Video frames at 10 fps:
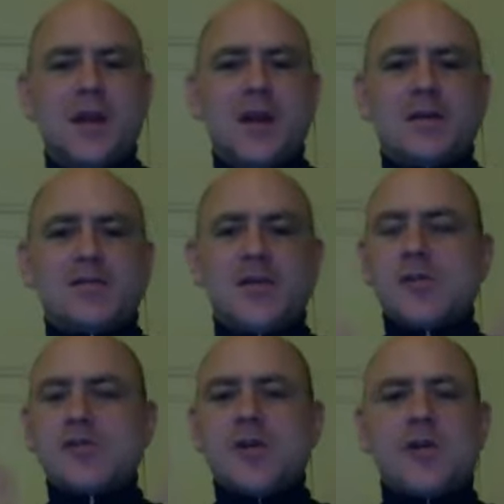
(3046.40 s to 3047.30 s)

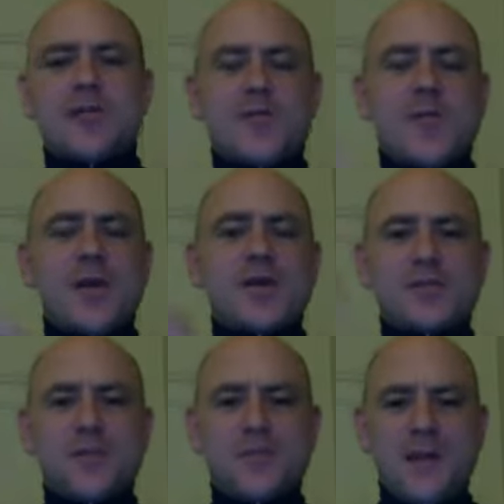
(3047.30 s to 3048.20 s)
Songs offer a way to
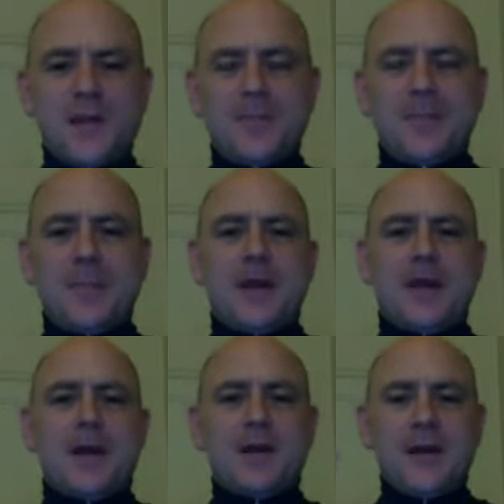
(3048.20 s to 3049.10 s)
repeat
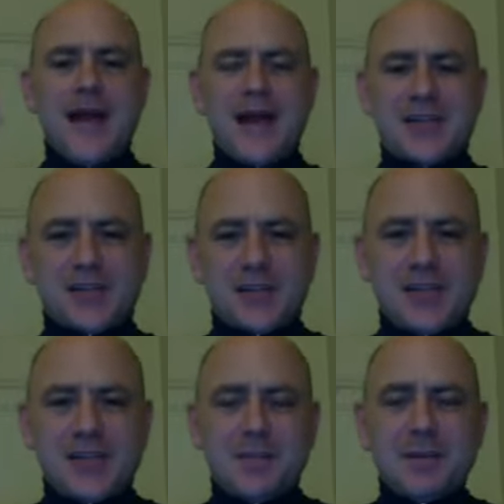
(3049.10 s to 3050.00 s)

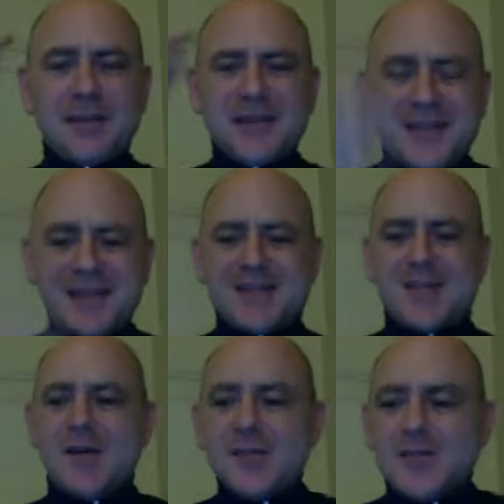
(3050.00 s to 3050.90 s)
naturally, but this
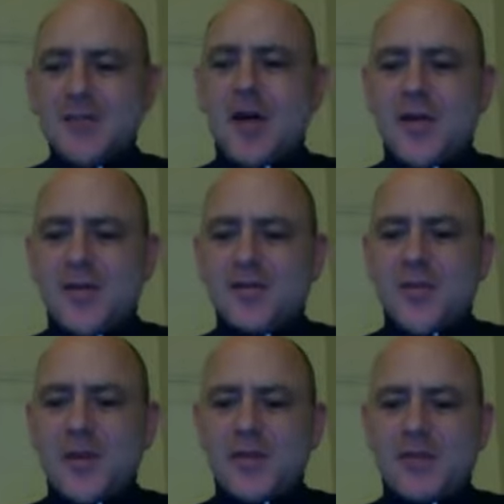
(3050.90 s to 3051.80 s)
also offers a
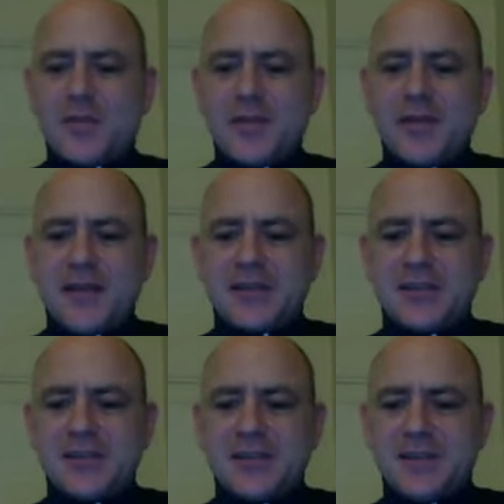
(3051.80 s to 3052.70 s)
way to repeat
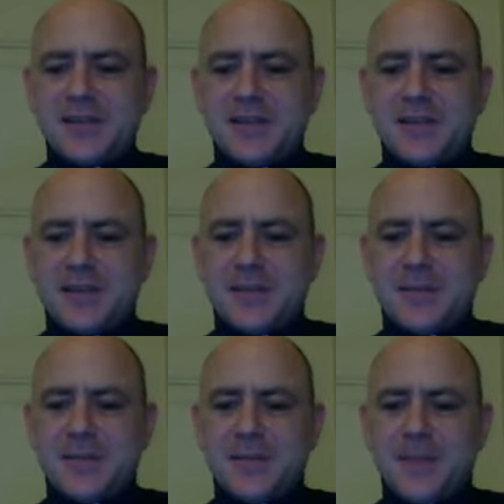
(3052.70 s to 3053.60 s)
naturally, doesn't it?
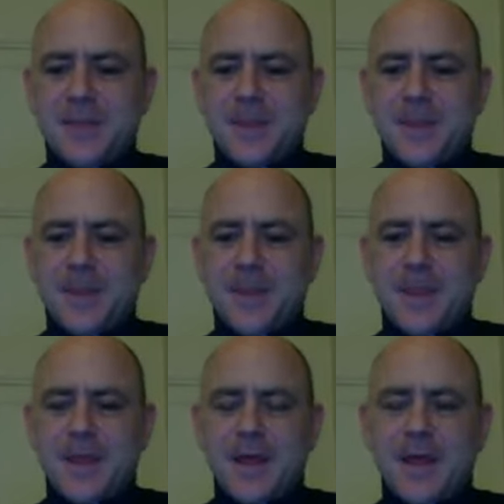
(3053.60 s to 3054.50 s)

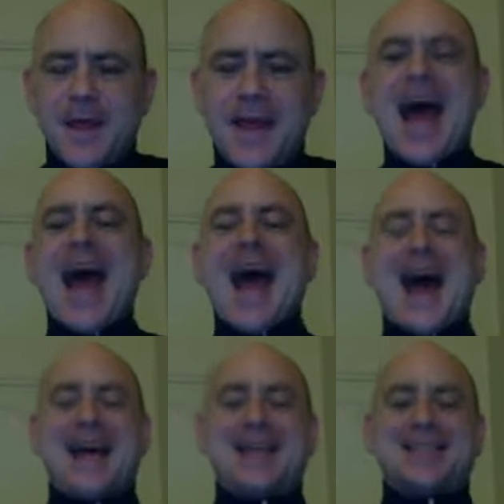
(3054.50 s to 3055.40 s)

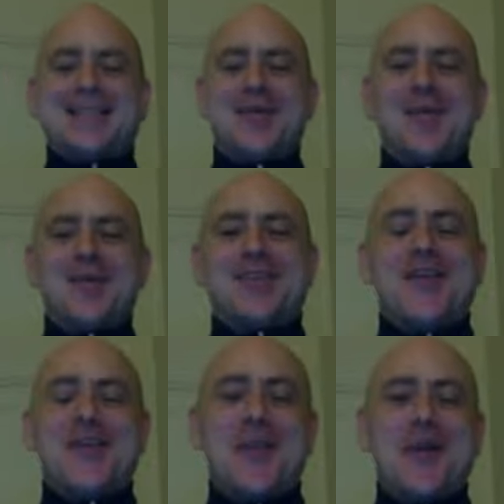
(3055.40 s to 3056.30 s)
It's like, what's the
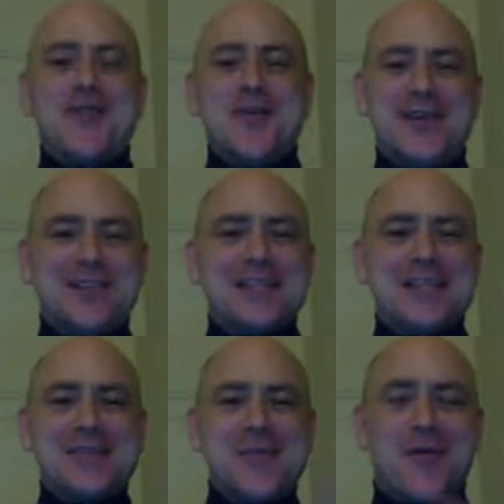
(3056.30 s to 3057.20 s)
other way to do it? Because that
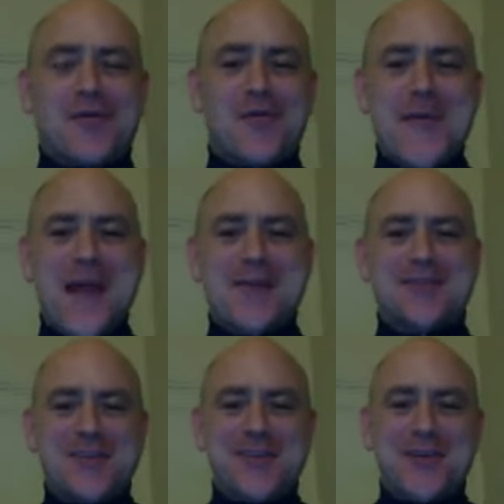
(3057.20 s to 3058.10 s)
didn't work for me. I'm
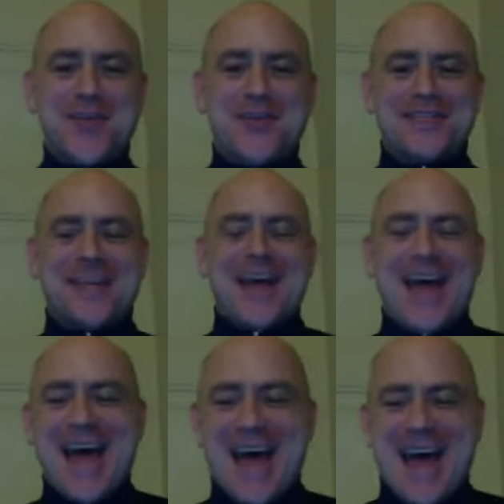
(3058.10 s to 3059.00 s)
still nervous.
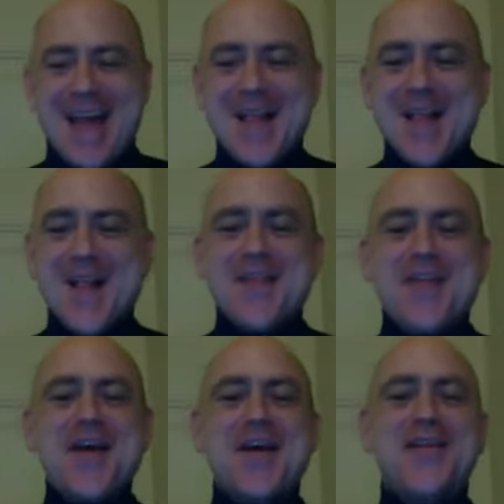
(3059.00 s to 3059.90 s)

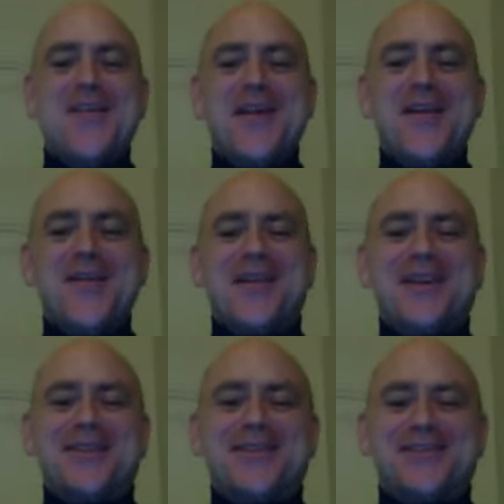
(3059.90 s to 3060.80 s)
The other
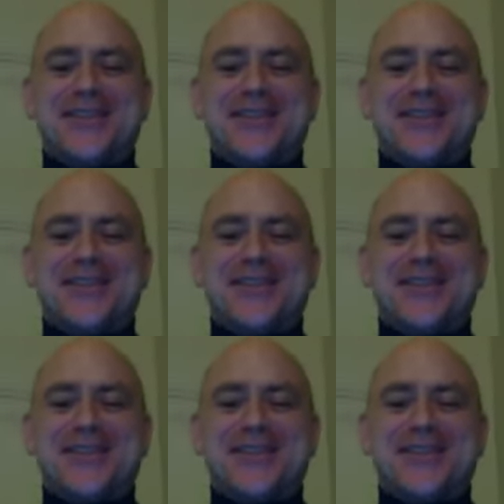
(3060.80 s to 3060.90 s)
thing to